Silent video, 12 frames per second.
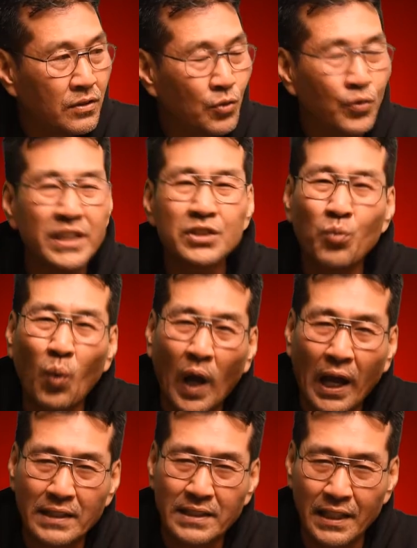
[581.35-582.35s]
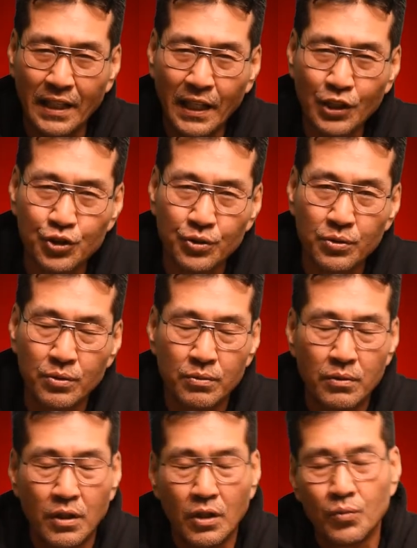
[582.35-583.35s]
The reason why I take
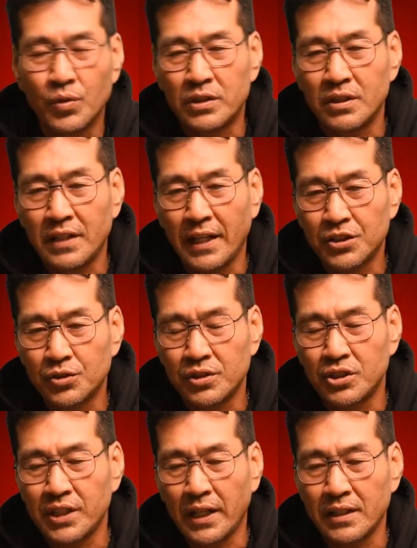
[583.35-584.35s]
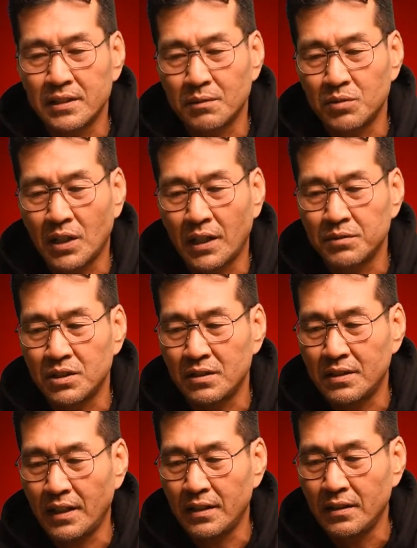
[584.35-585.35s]
issue with today's Christianity sometimes
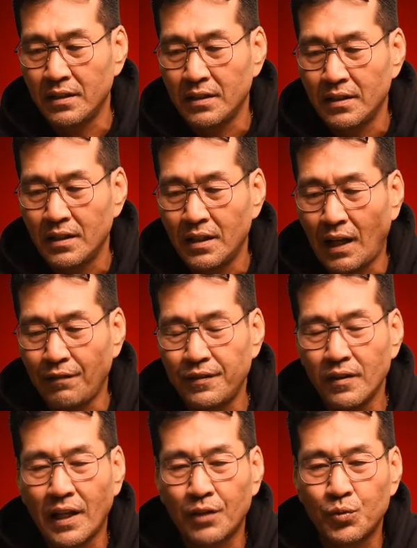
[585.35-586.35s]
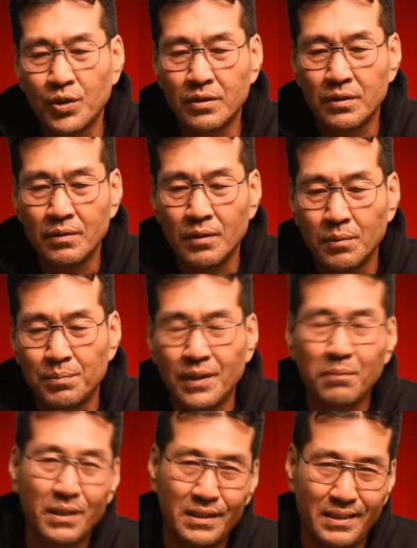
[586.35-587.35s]
is that I feel like we're
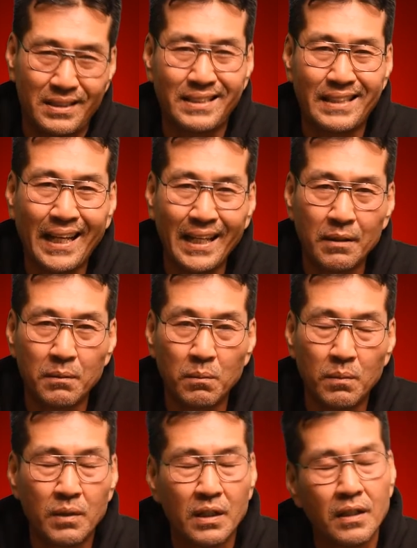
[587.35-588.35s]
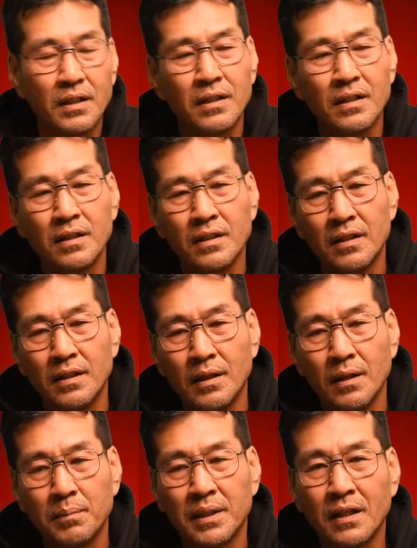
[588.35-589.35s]
pretty much the same
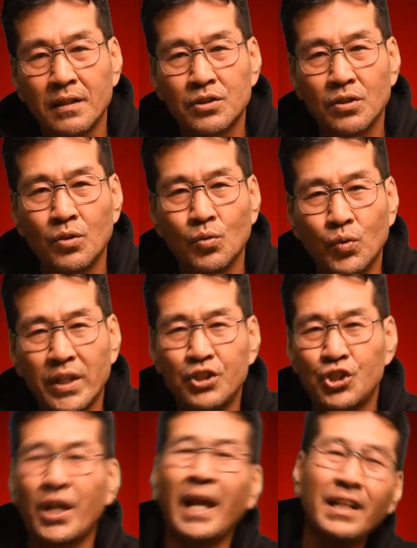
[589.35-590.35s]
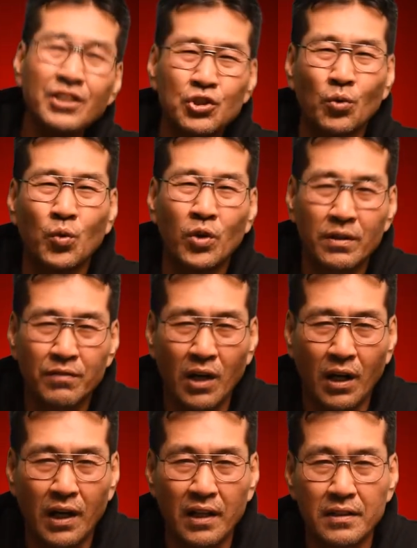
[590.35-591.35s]
because we change the Word of
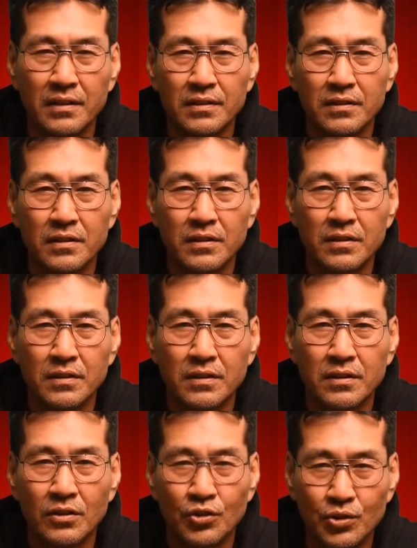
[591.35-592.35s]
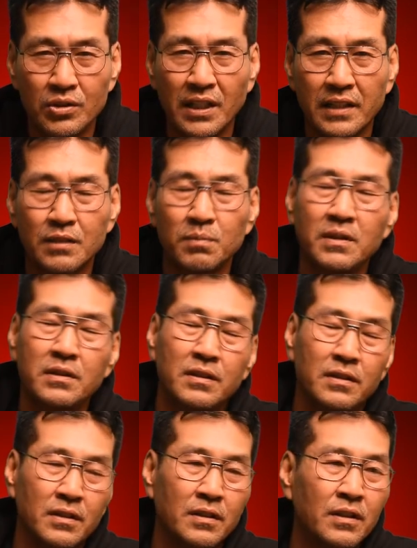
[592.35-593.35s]
God, the New Testament,
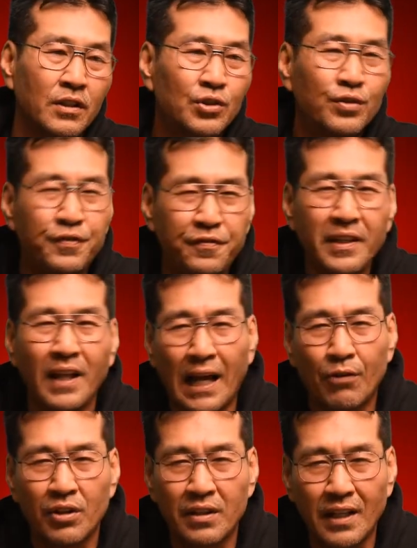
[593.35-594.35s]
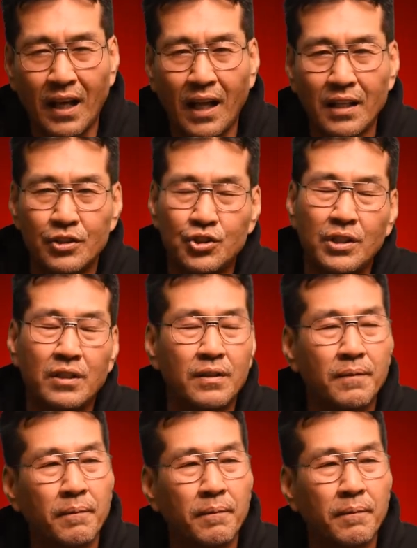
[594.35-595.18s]
to fit our theology.